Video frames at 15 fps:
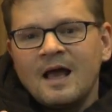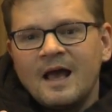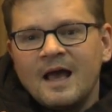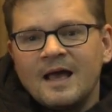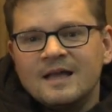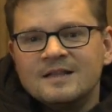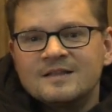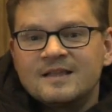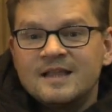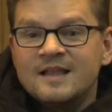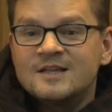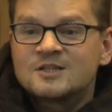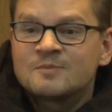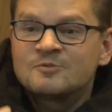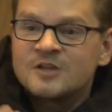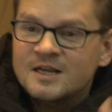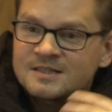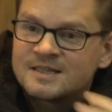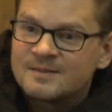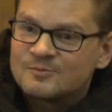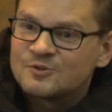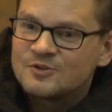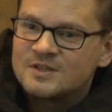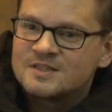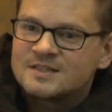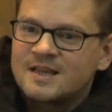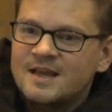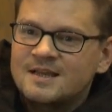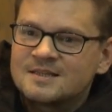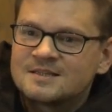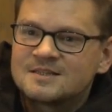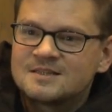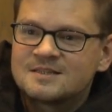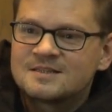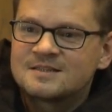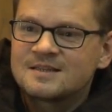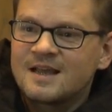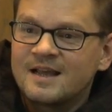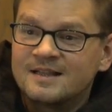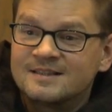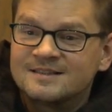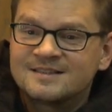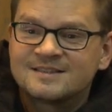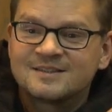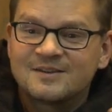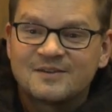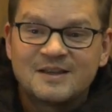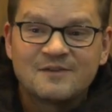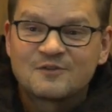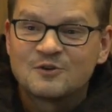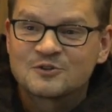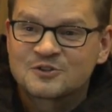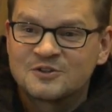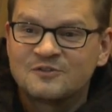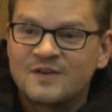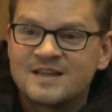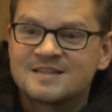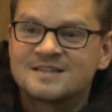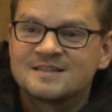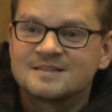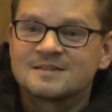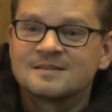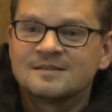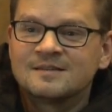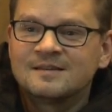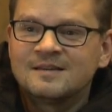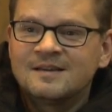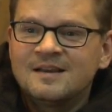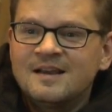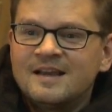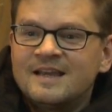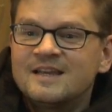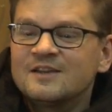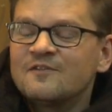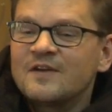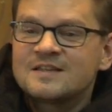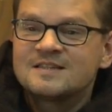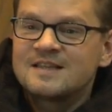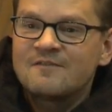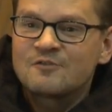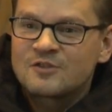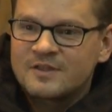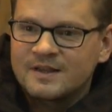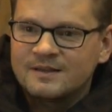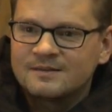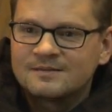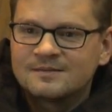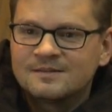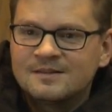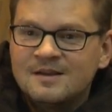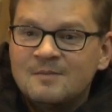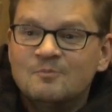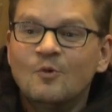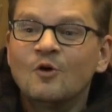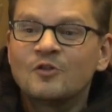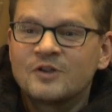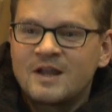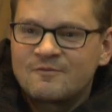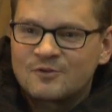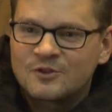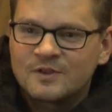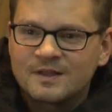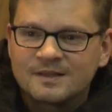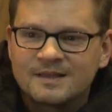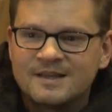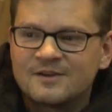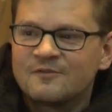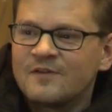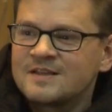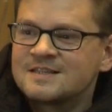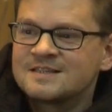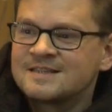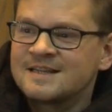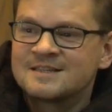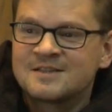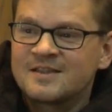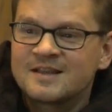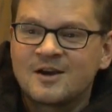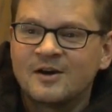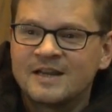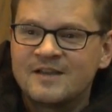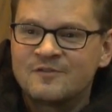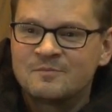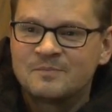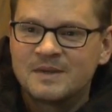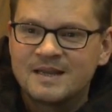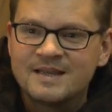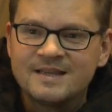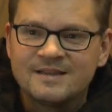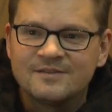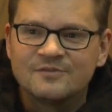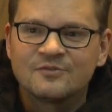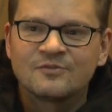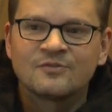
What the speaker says: And they subject him to these tests, and he, of course, confesses. He confesses everything, more than everything. He confesses things that they can't even believe.